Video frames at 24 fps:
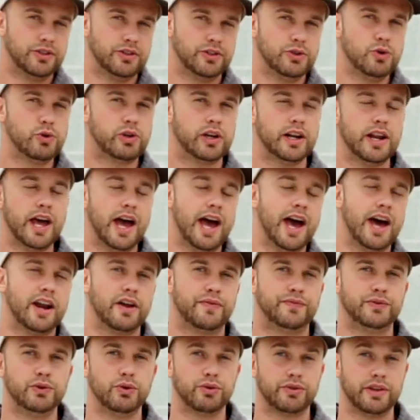You can add a
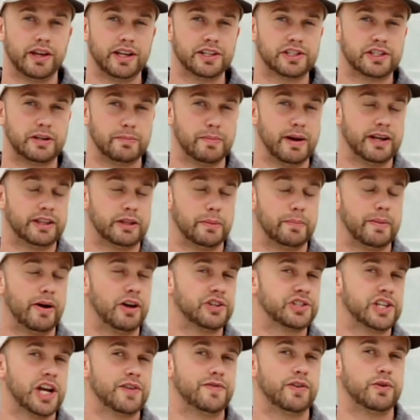few things to make the bell
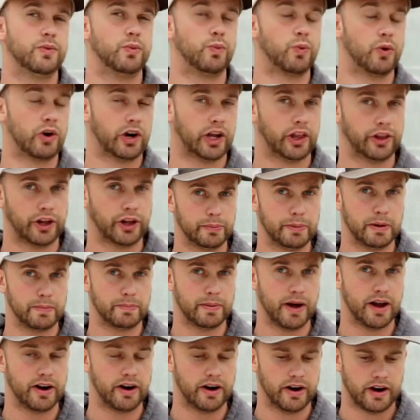siphon work a bit
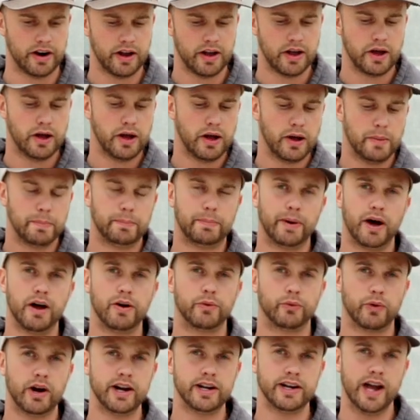better,
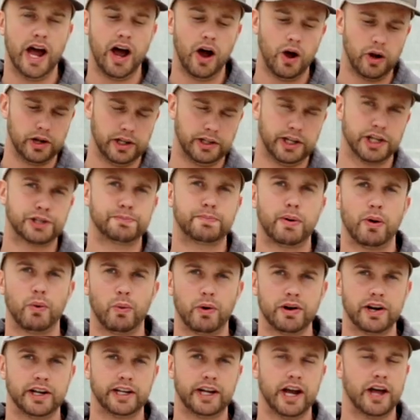but right now, let's put
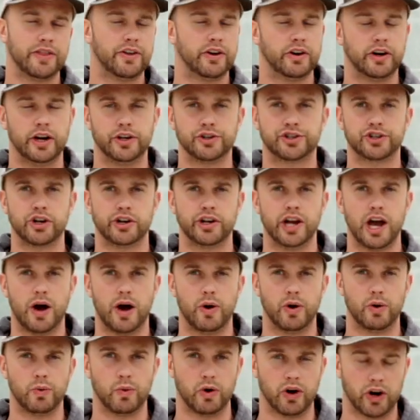one together and show you
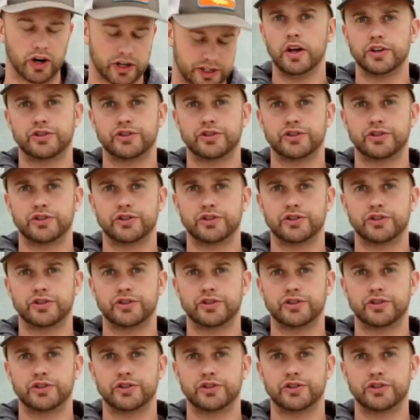how it works.